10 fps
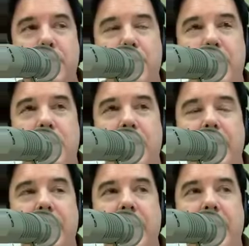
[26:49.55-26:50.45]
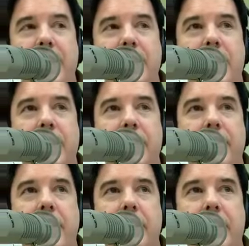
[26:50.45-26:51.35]
that she's going to give that as a
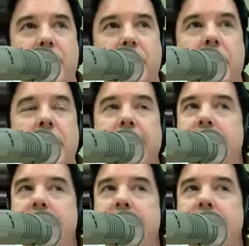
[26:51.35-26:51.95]
validation.